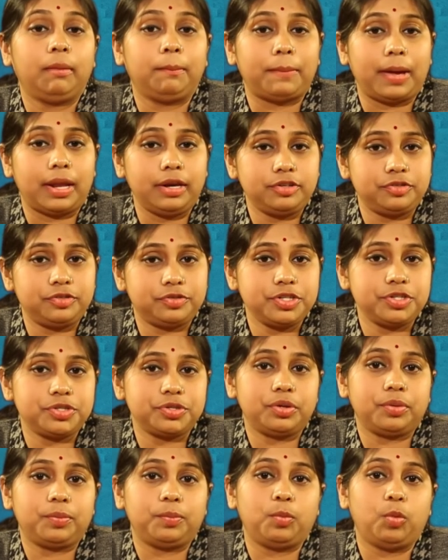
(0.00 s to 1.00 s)

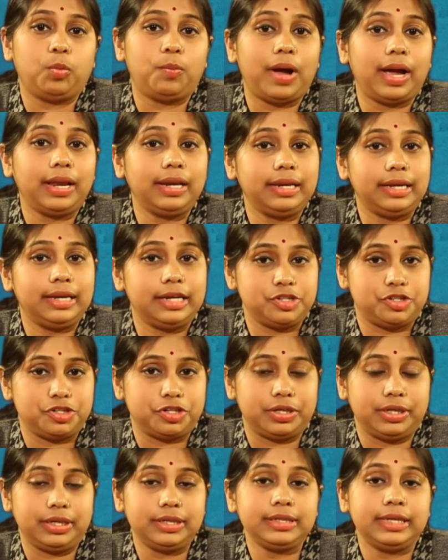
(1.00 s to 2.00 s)
Penetration of mobile
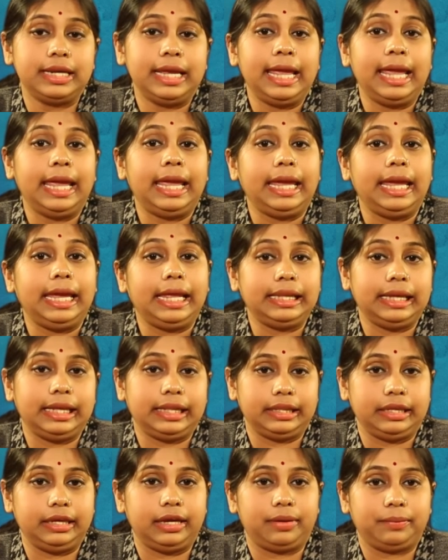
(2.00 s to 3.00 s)
internet in
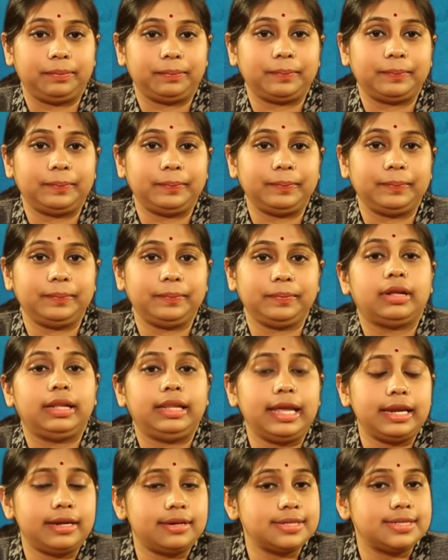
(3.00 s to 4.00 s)
India.
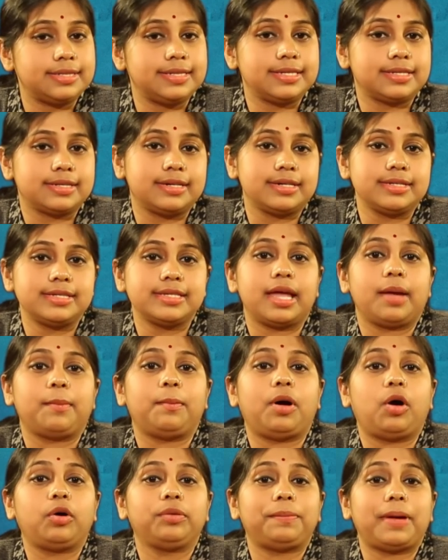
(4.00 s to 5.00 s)
Let us discuss
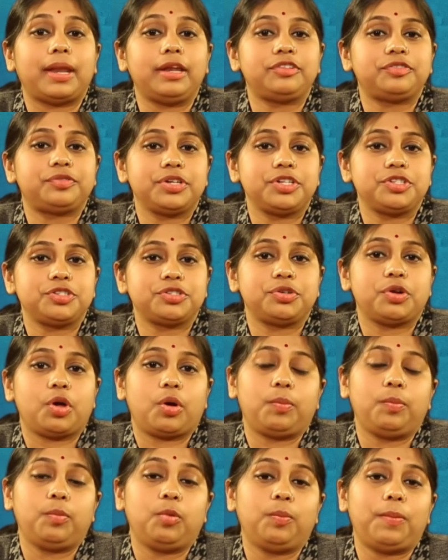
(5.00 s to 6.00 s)
about penetration
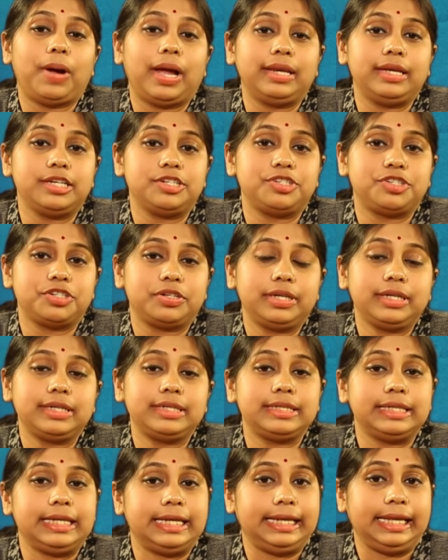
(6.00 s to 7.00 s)
of mobile
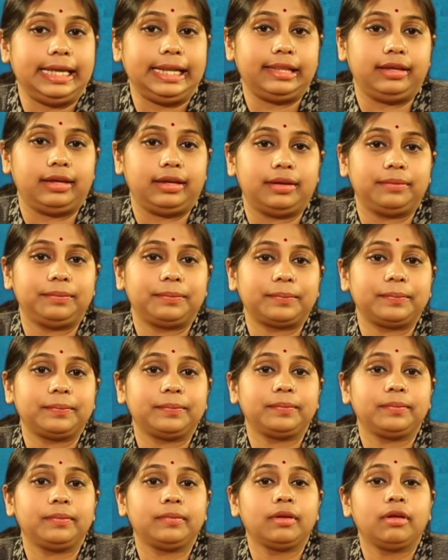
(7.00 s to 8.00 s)
internet in India.
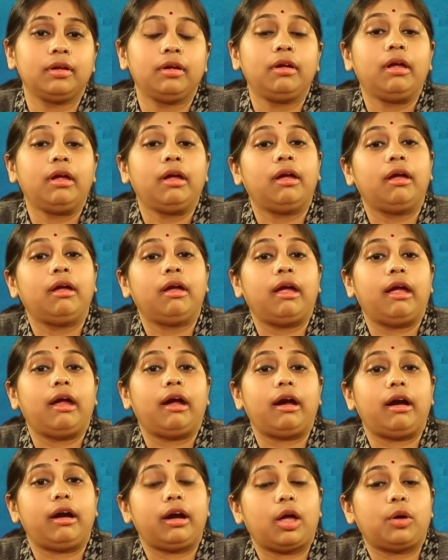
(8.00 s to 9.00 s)

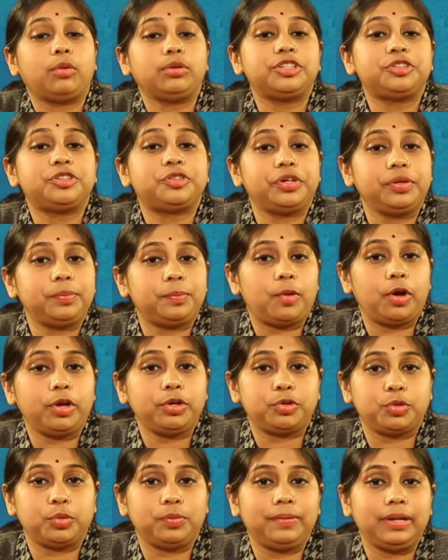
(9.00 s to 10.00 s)
Around
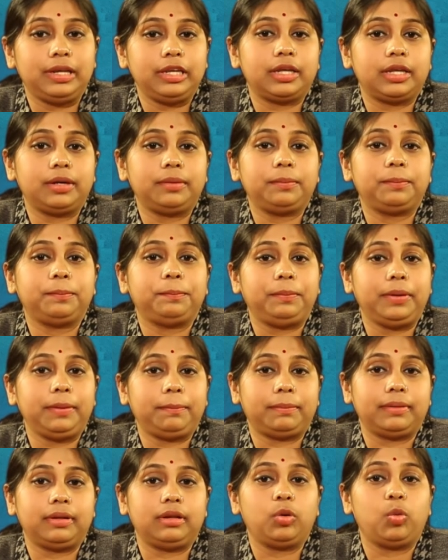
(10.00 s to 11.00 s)
3.2 billion
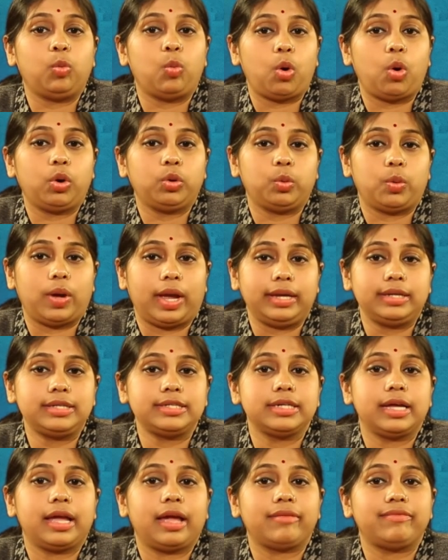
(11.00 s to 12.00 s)
people worldwide
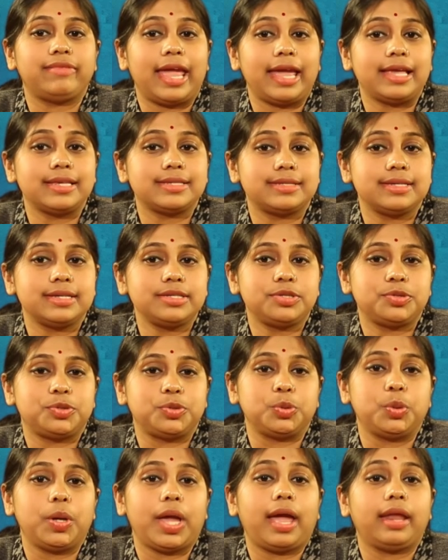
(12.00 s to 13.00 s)
have access
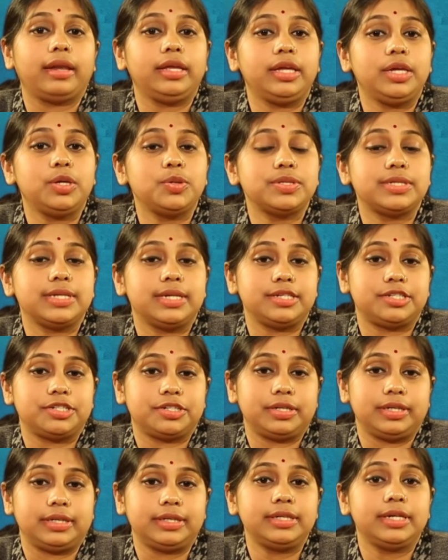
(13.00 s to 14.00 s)
to and use
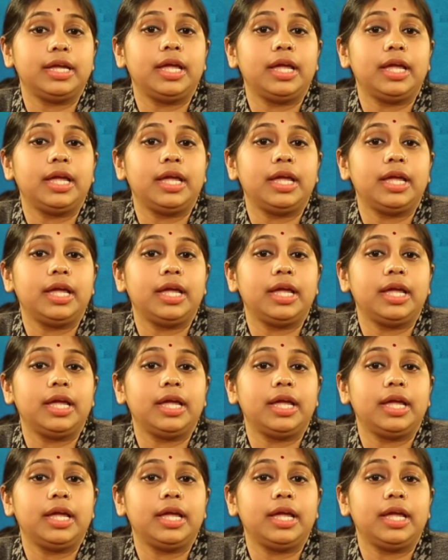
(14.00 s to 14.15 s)
internet